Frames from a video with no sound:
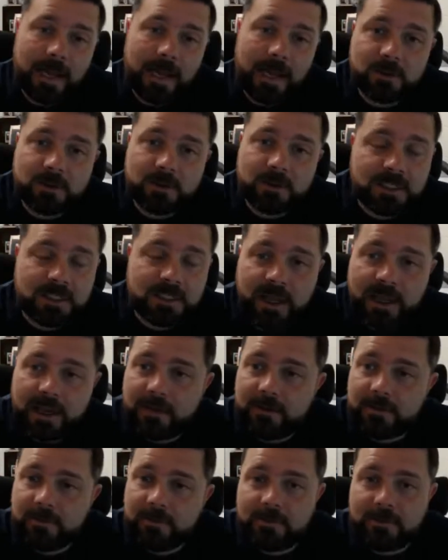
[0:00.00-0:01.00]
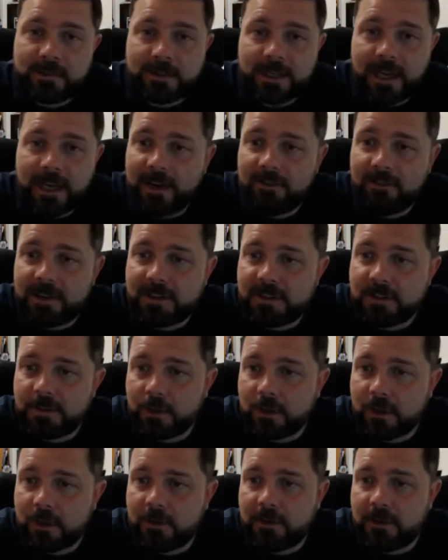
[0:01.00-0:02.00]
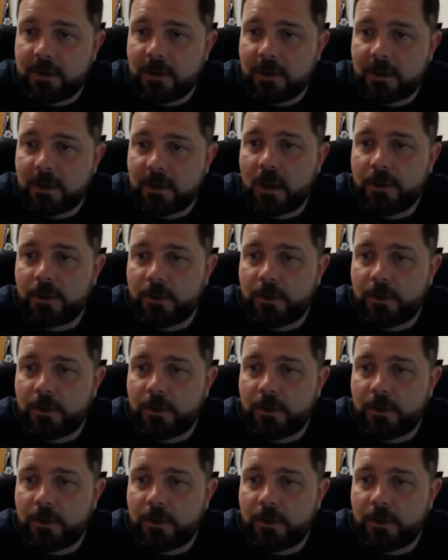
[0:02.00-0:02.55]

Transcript: I would say dive into it. You know, all the